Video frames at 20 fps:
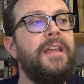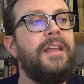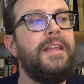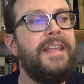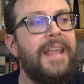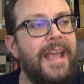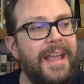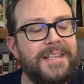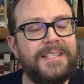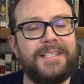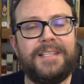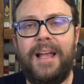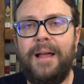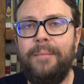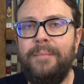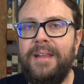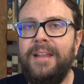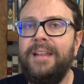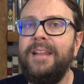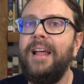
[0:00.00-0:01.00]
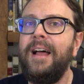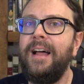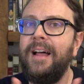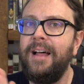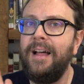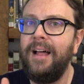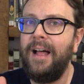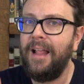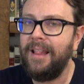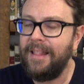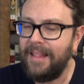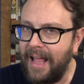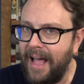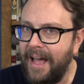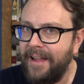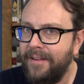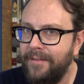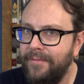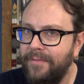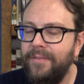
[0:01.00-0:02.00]
Yes, I mean, a
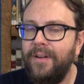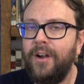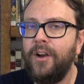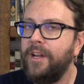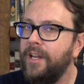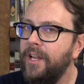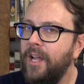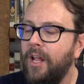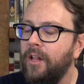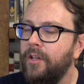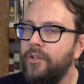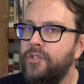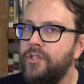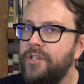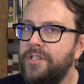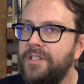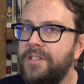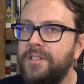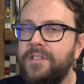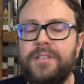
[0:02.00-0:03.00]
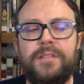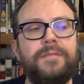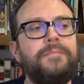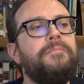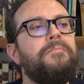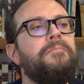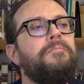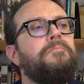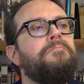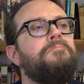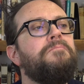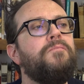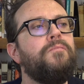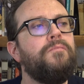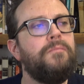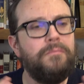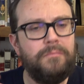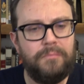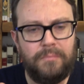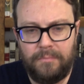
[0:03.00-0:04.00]
lot of archaeologists,
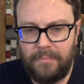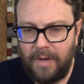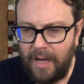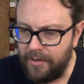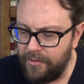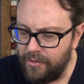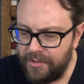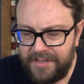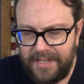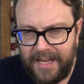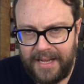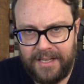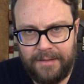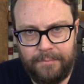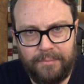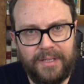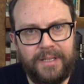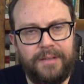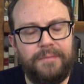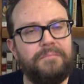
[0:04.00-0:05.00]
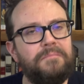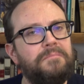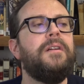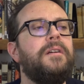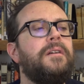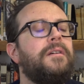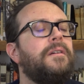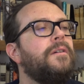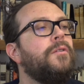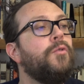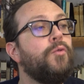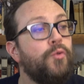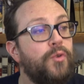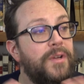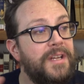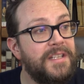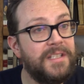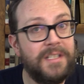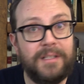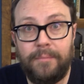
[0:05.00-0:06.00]
understandably,
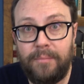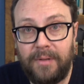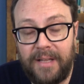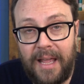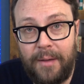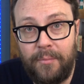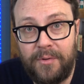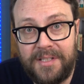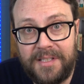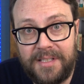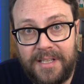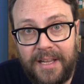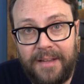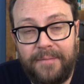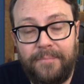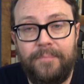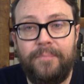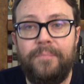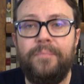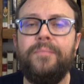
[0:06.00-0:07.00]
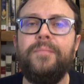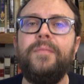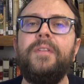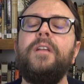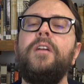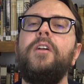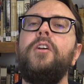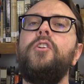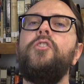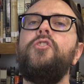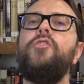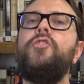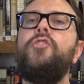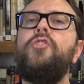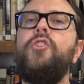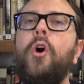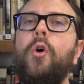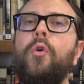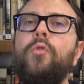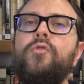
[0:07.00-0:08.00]
reasonably, I would say,
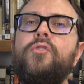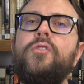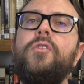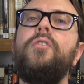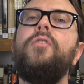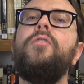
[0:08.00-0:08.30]
don't